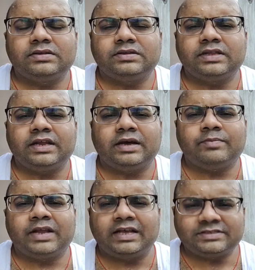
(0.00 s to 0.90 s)
Then
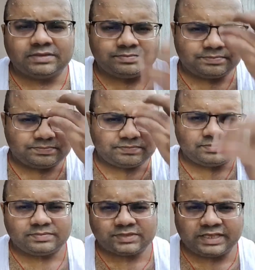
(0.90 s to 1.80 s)
apply some,
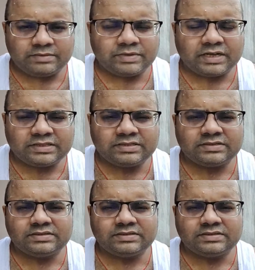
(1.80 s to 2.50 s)
take bath,